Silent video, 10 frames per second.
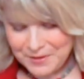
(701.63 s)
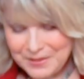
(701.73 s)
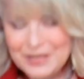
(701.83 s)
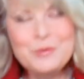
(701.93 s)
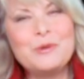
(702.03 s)
them
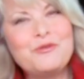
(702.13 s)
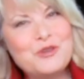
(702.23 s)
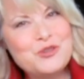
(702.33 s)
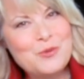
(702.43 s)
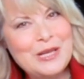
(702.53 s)
in the
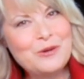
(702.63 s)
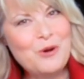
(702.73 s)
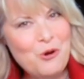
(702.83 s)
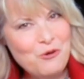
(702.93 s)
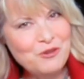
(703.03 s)

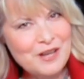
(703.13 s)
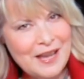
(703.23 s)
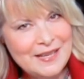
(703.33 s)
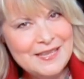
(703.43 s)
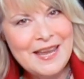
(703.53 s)
refrigerator
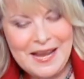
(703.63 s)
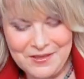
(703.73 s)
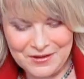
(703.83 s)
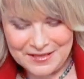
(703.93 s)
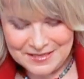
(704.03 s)
overnight
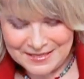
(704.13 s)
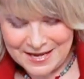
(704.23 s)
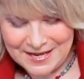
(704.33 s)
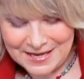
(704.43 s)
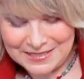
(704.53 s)
and they're going to
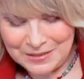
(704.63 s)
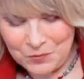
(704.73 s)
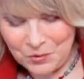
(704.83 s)
stay nice and